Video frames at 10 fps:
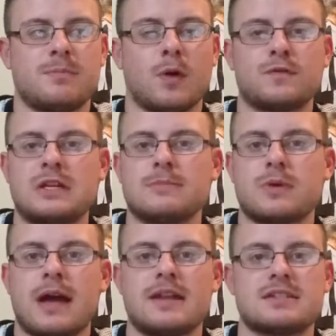both teams
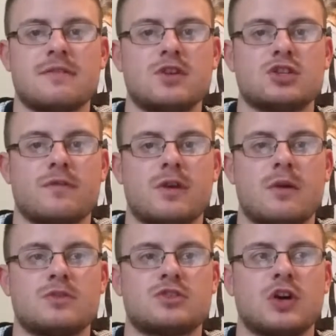were kind of sniffing each other
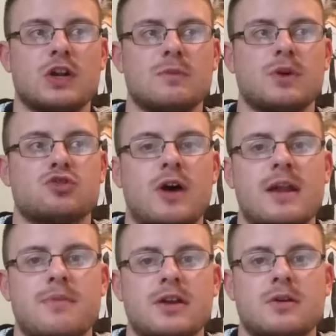out. Tottenham were trying
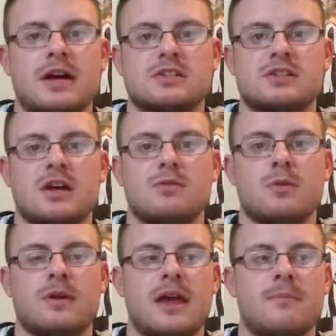to break Newcastle down, but they
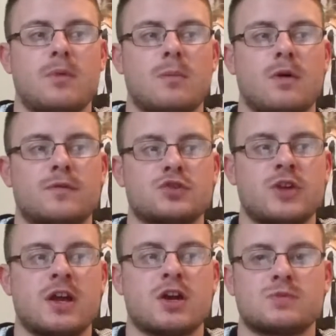were getting more and more
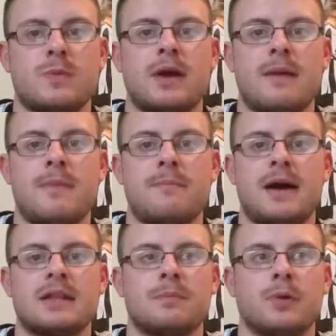frustrated because we were getting men
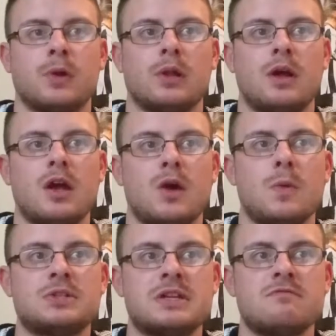behind the ball.
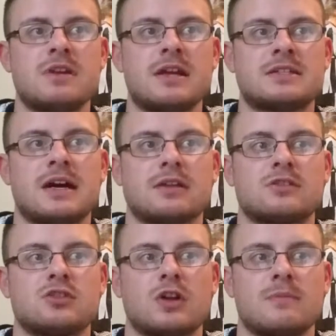We didn't really attack
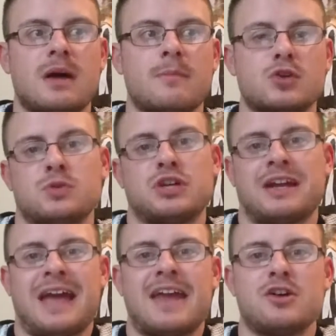Tottenham that much, which I
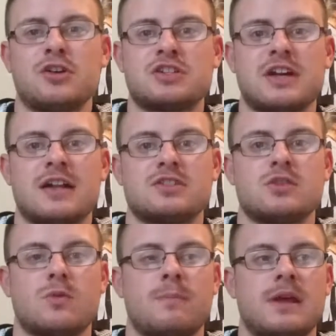kind of understand.
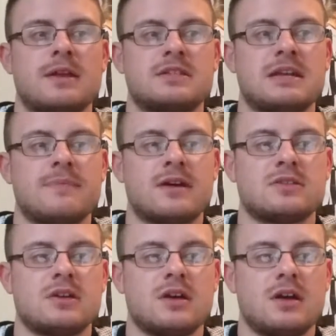You know, we're playing a team that,